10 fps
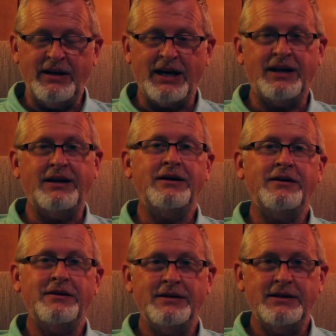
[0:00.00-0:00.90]
Nick.
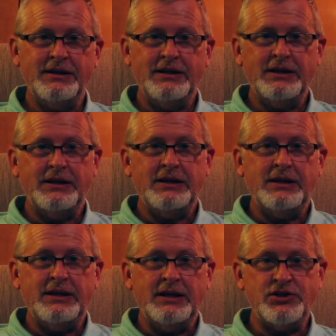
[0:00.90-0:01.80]

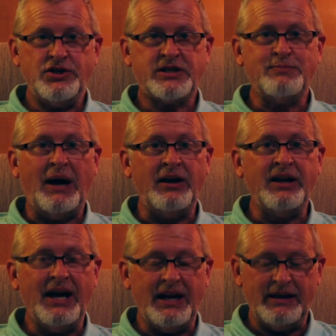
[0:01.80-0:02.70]
And she smiled
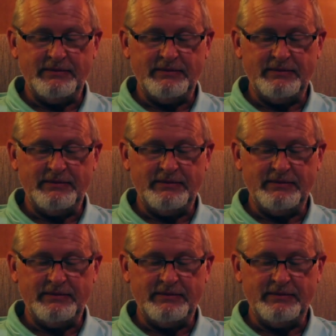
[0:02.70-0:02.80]
again.